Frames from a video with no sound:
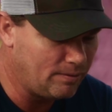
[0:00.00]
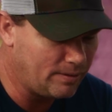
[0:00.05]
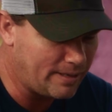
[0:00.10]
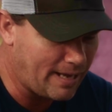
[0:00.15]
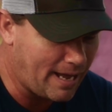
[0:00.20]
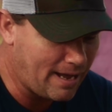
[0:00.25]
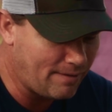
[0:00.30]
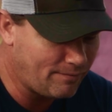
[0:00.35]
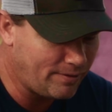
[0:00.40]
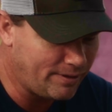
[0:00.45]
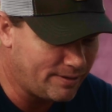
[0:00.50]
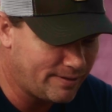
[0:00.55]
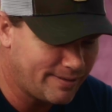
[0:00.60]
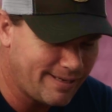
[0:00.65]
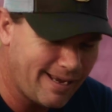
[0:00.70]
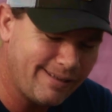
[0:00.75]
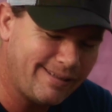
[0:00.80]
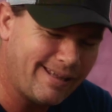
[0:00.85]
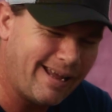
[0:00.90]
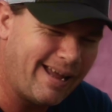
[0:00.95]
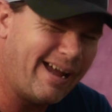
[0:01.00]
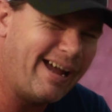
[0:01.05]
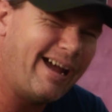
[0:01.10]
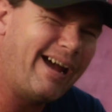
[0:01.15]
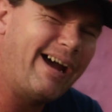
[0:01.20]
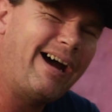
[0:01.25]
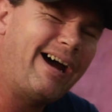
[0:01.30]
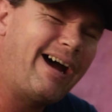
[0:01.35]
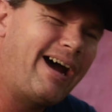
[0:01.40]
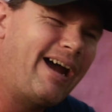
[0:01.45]
having said
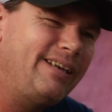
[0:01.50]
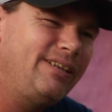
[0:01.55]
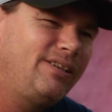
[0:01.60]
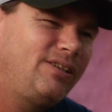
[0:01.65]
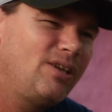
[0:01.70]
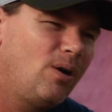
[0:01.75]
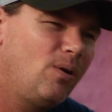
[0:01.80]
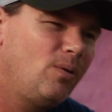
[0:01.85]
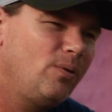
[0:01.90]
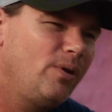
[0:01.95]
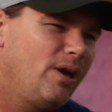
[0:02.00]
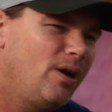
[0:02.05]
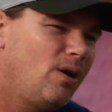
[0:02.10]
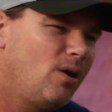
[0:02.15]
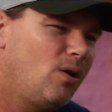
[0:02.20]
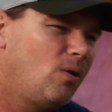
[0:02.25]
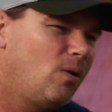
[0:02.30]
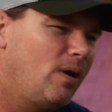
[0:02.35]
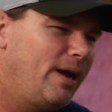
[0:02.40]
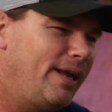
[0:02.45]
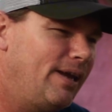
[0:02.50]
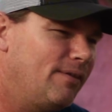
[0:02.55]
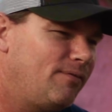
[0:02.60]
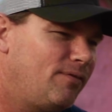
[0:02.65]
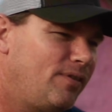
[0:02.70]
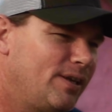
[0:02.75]
that, I don't know if